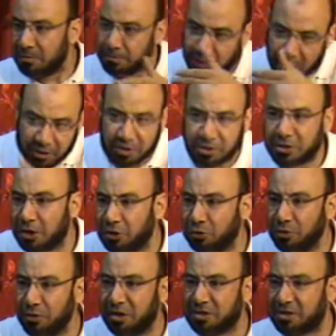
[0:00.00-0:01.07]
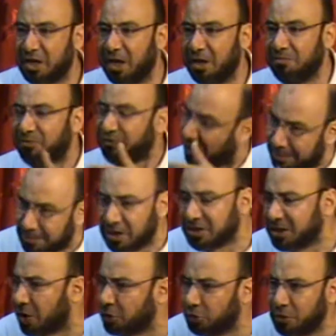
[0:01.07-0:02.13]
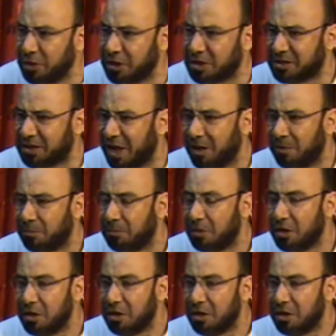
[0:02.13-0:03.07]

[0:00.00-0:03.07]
Brothers are doing the same. Families are doing the same.